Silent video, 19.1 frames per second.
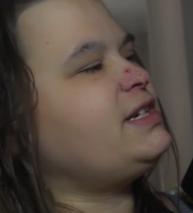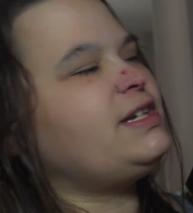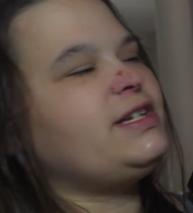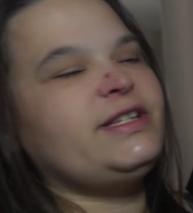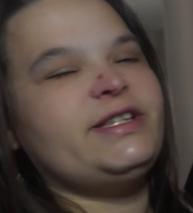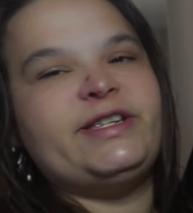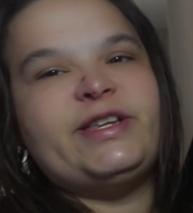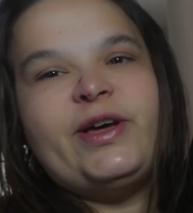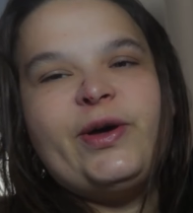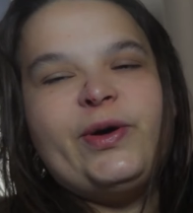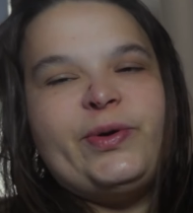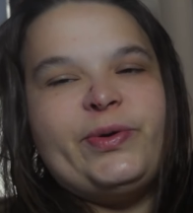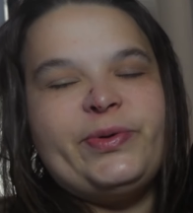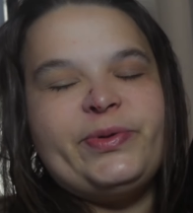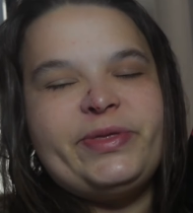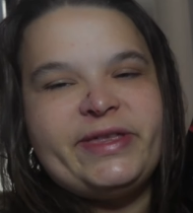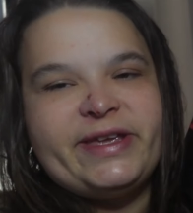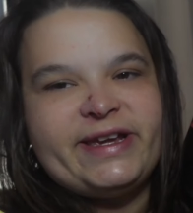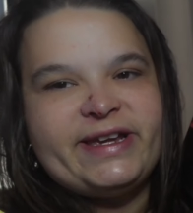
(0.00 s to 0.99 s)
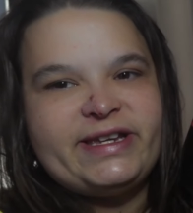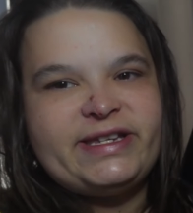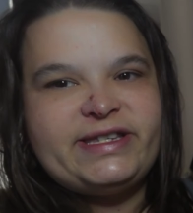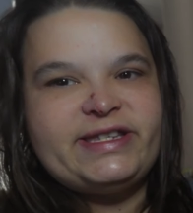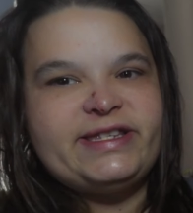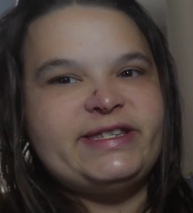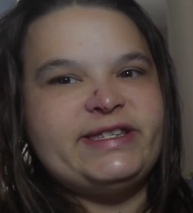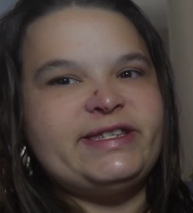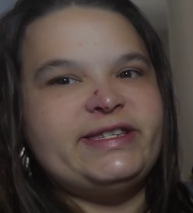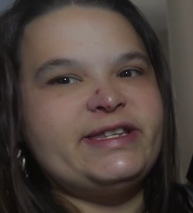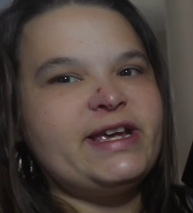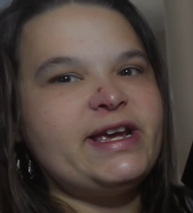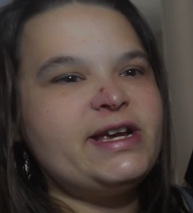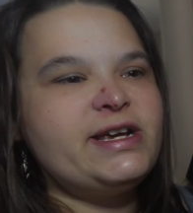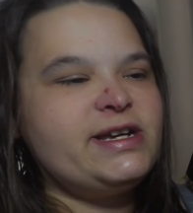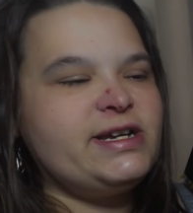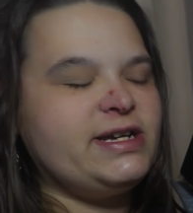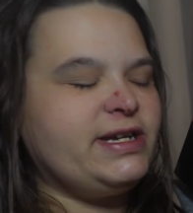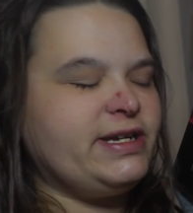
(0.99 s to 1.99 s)
So this
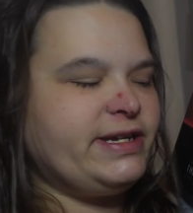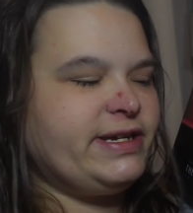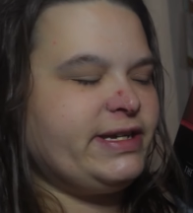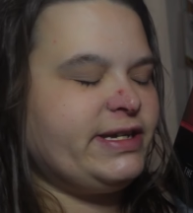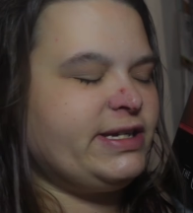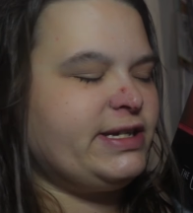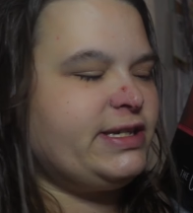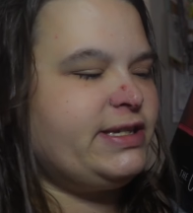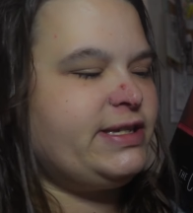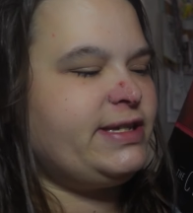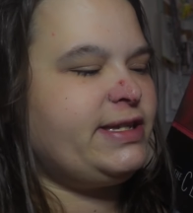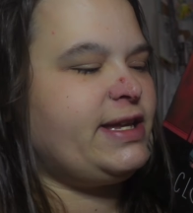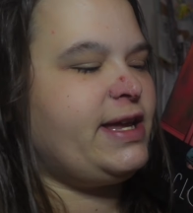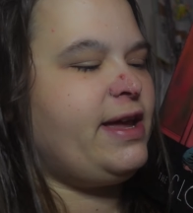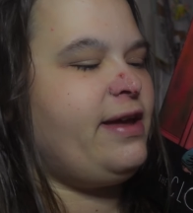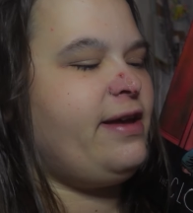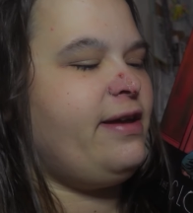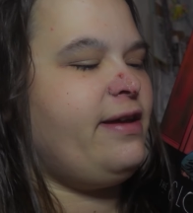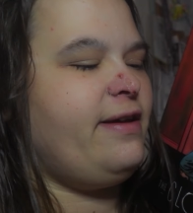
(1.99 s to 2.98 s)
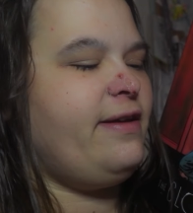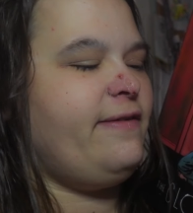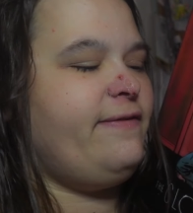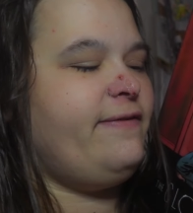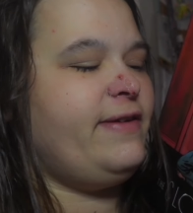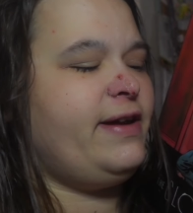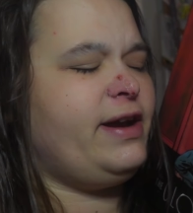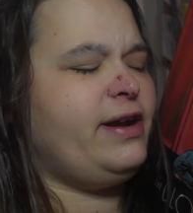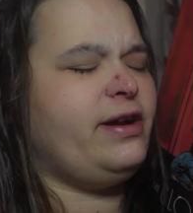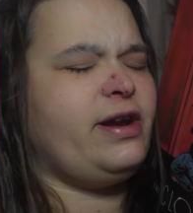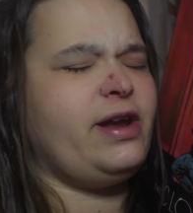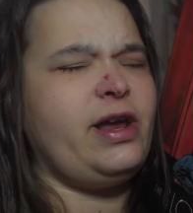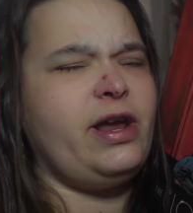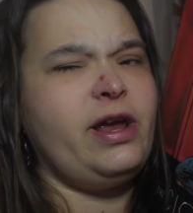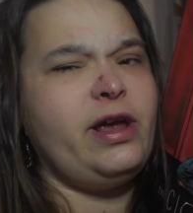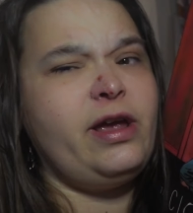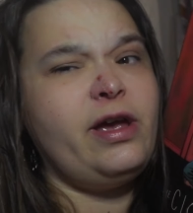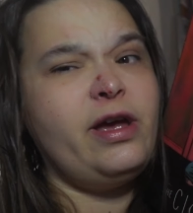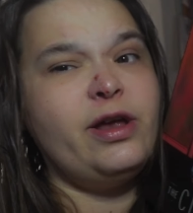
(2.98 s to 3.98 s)
is a
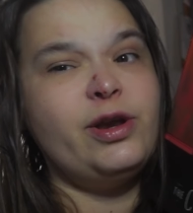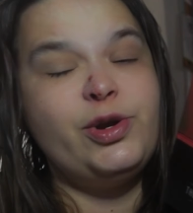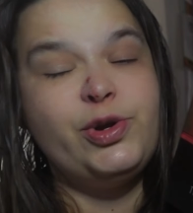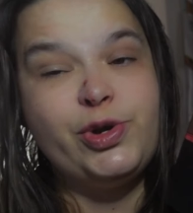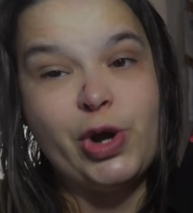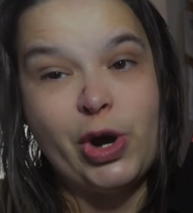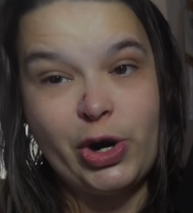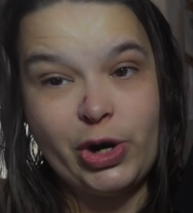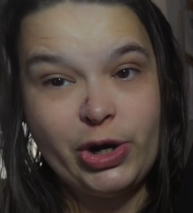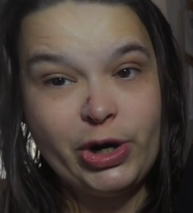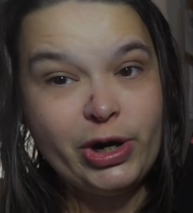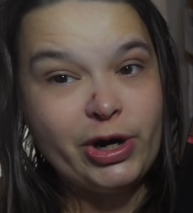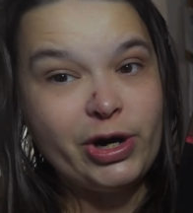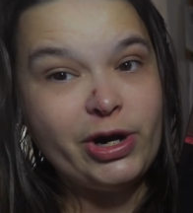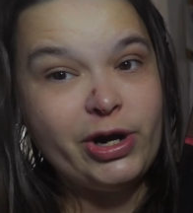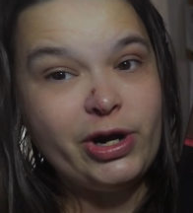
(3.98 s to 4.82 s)
very dark